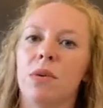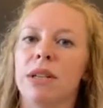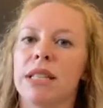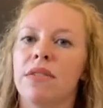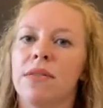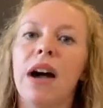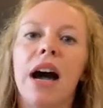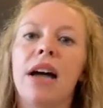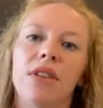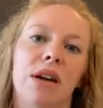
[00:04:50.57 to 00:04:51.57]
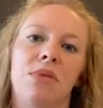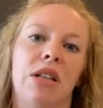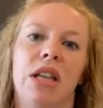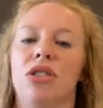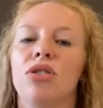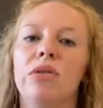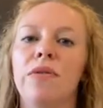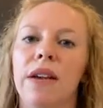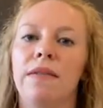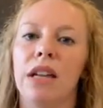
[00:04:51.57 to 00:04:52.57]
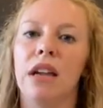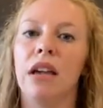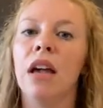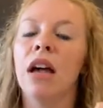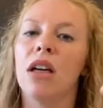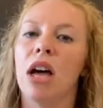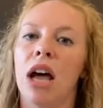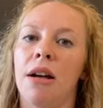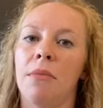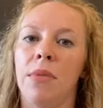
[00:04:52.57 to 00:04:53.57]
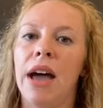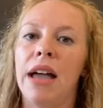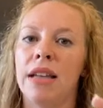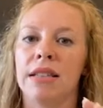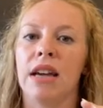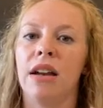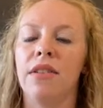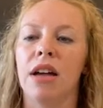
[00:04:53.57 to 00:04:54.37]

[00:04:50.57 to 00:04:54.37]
175 up to like 250. That is kind of